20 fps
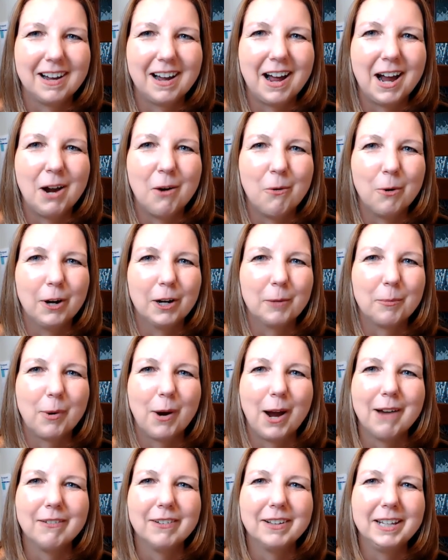I work
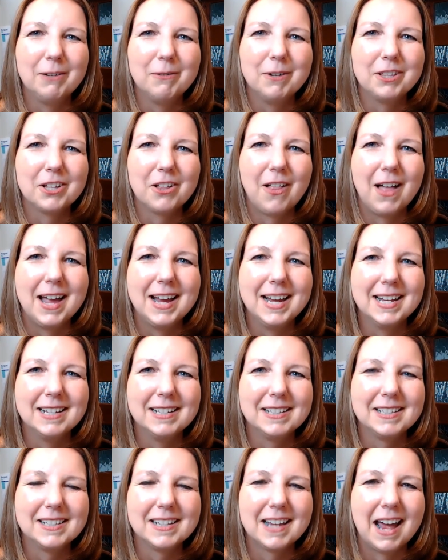privately with
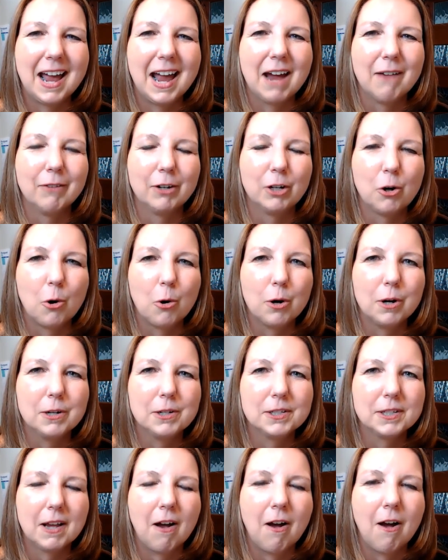clients. I have a
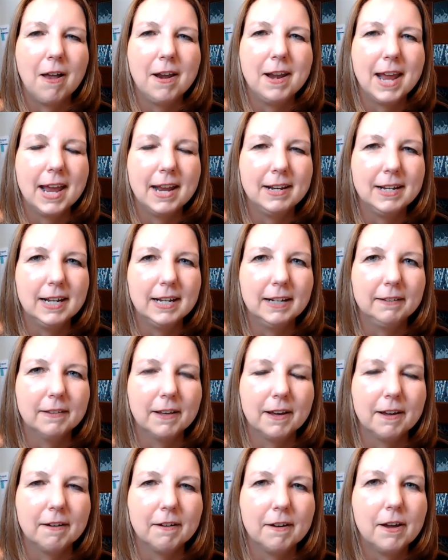course on ending
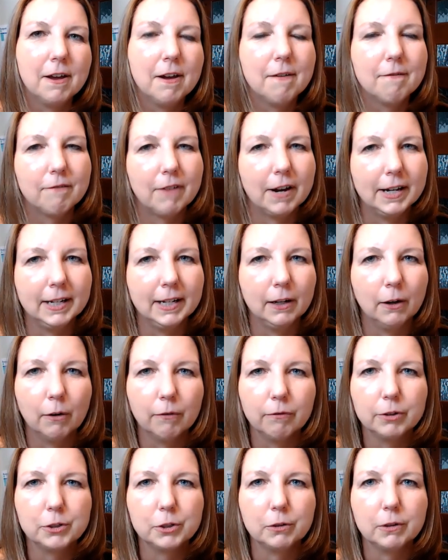the fighting
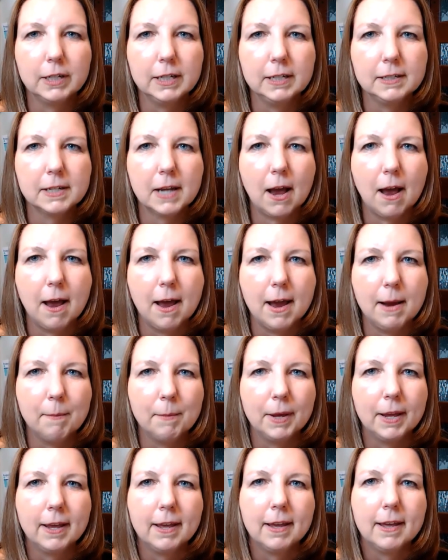over screen
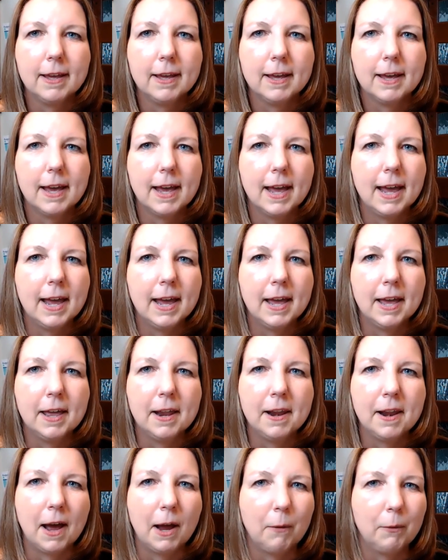time,
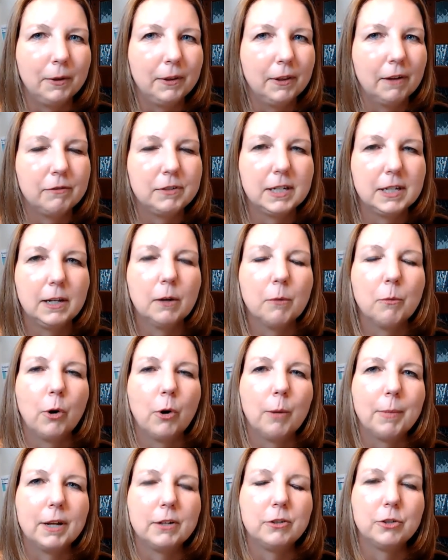and I would love to hear more
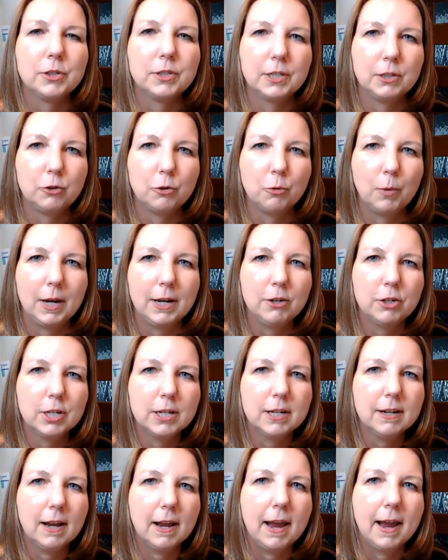about your
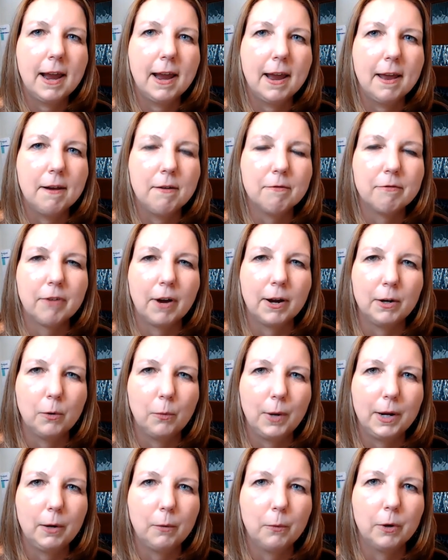situation and find a
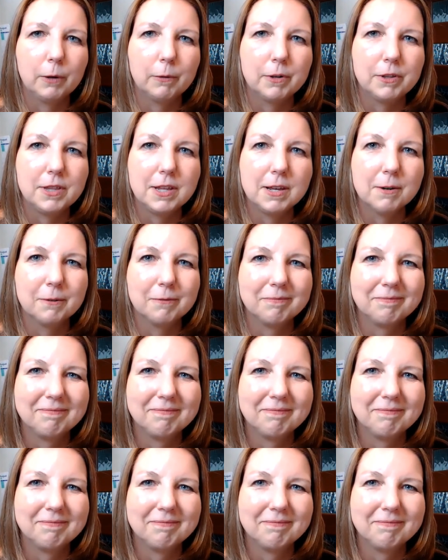way to work with you.